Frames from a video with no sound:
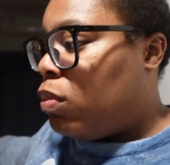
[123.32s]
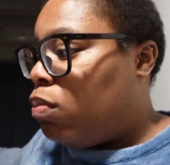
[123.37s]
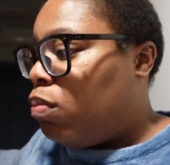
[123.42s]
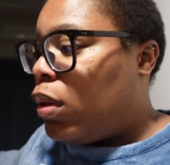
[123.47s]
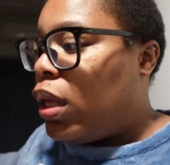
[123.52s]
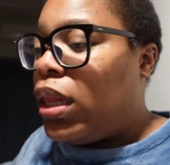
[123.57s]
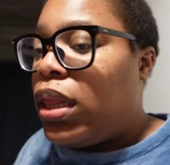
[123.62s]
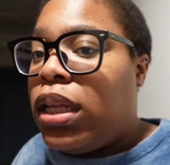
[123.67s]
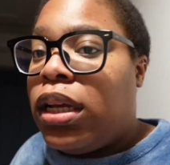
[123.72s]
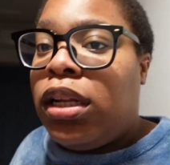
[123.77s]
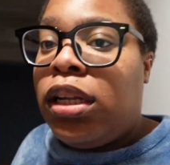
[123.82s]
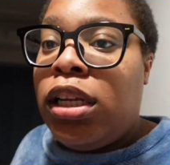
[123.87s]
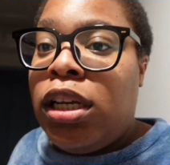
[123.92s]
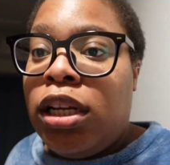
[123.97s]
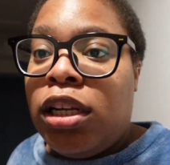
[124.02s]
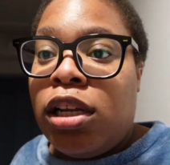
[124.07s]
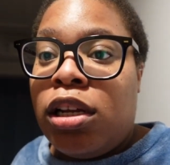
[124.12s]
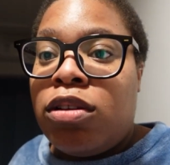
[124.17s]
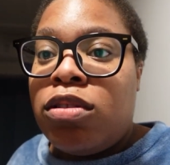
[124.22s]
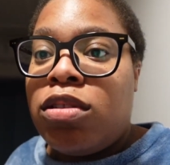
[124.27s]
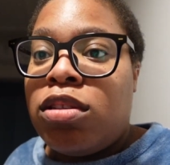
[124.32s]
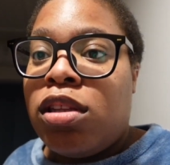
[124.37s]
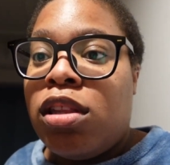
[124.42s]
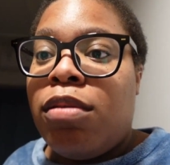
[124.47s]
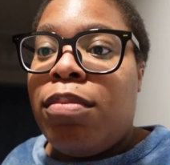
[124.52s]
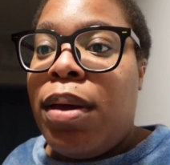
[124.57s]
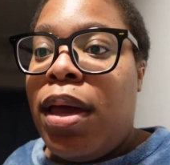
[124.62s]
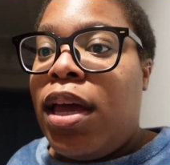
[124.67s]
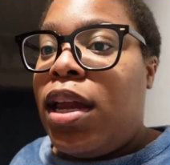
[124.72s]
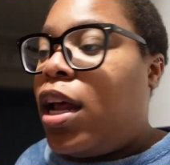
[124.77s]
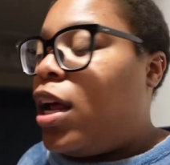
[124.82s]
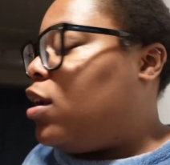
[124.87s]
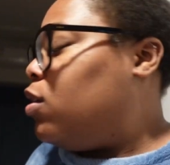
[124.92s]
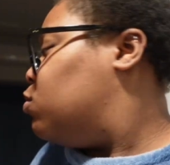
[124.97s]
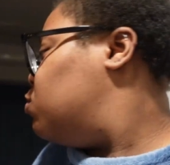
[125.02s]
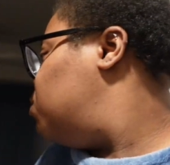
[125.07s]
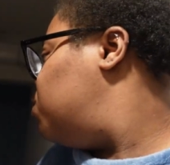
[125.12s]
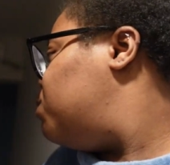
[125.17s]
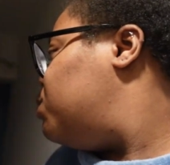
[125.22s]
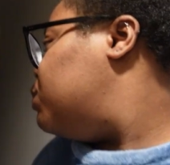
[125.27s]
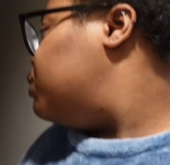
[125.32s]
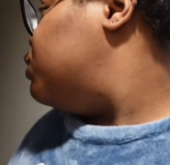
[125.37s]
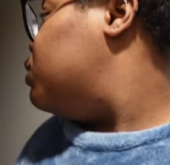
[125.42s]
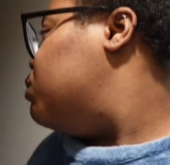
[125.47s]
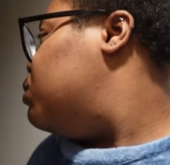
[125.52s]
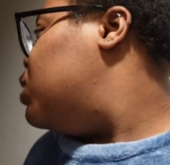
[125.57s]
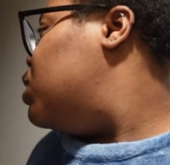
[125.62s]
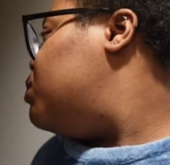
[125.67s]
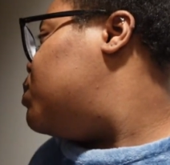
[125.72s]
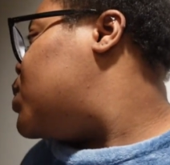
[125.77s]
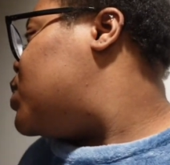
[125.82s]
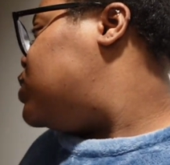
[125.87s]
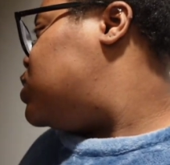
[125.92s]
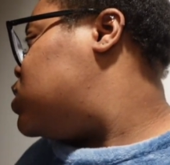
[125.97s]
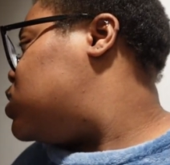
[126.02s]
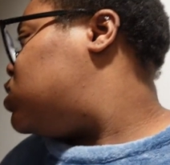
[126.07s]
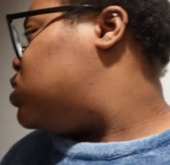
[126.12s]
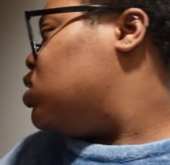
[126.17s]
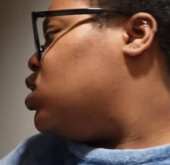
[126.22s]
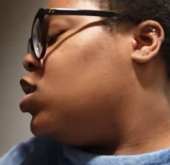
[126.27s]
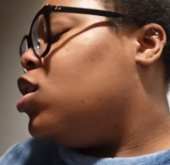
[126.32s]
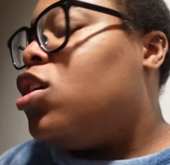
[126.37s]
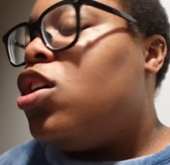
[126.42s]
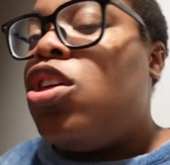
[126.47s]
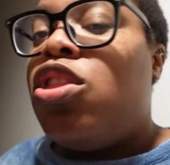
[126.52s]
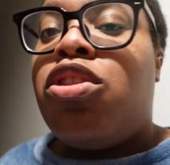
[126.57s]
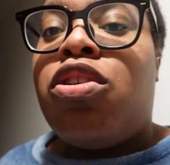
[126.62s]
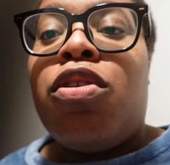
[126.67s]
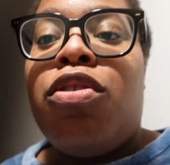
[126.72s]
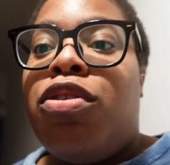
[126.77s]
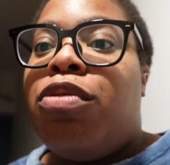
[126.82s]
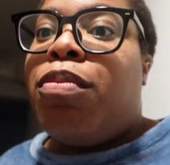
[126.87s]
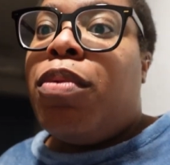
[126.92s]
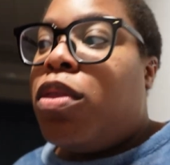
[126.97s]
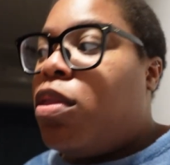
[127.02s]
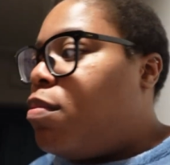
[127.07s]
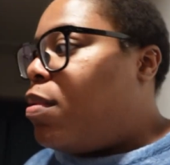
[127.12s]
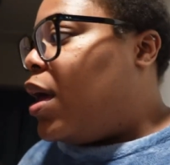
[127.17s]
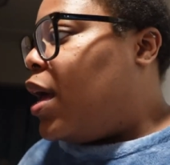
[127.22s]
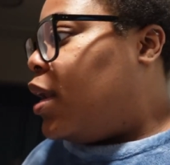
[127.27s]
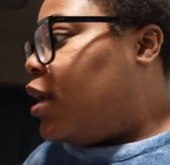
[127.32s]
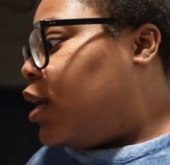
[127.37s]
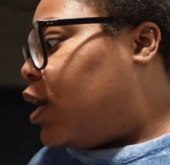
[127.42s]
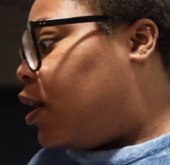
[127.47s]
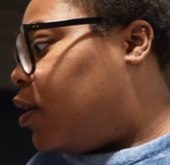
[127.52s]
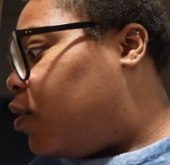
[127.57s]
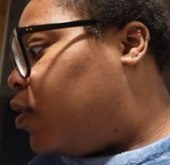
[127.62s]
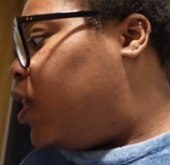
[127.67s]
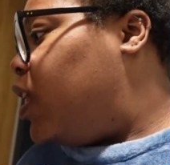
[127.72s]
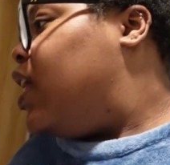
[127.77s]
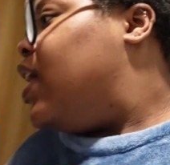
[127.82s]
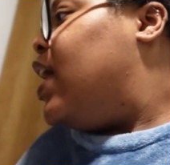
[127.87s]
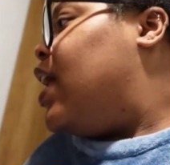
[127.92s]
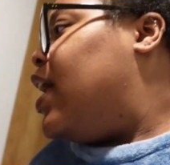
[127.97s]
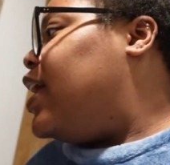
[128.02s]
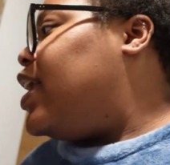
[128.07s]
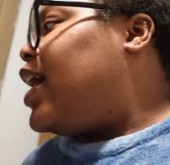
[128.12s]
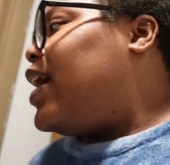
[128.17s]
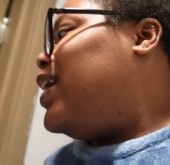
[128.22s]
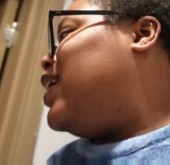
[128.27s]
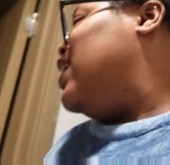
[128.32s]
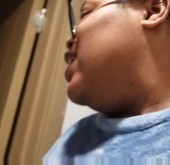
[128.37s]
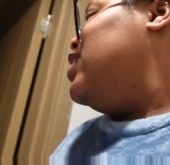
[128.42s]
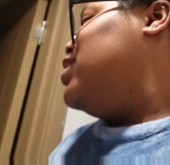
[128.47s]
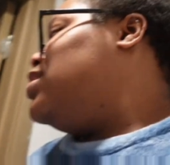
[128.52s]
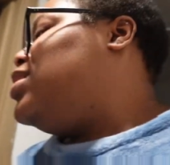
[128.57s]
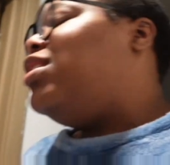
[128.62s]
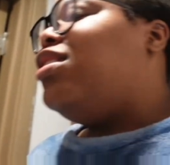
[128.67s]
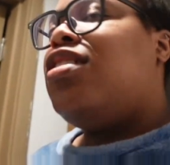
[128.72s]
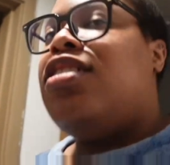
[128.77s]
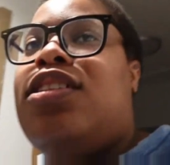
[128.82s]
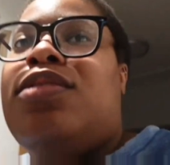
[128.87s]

put the clean clothes on the bed. I don't put them up. I just throw them on the bed now. And I came into the